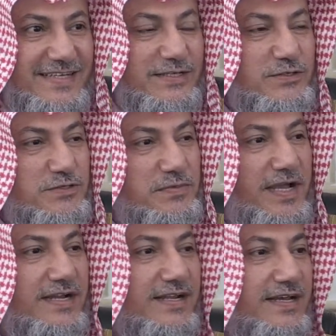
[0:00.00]
So
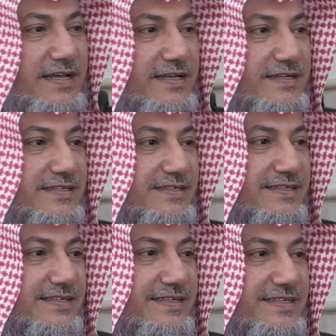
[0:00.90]
subhanAllah,
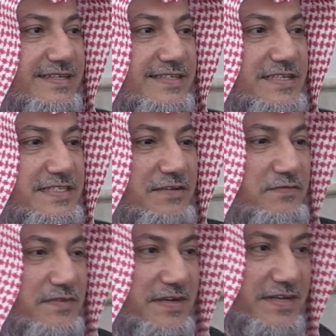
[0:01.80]
such a
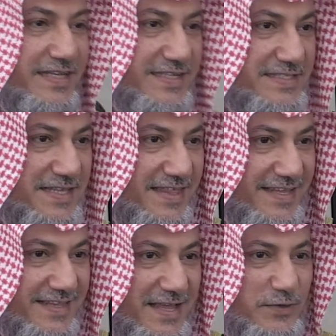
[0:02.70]
very easy
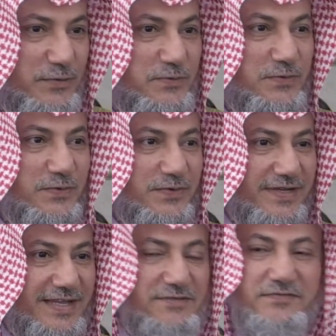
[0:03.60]
thing that you
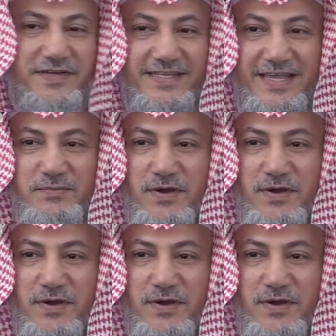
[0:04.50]
do every day,